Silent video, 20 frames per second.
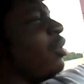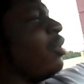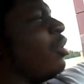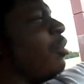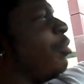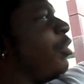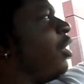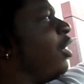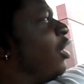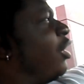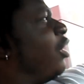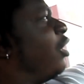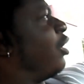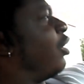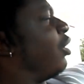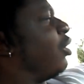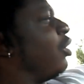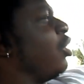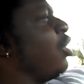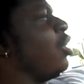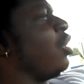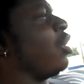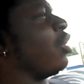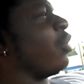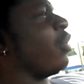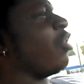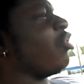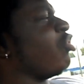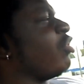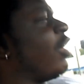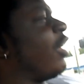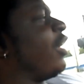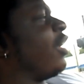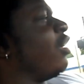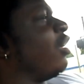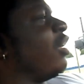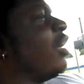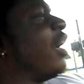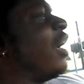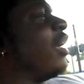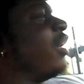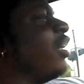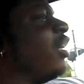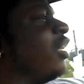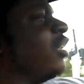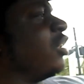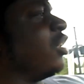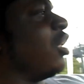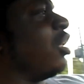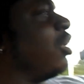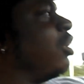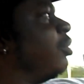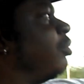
what's going on? Megan here. Question I get a lot is,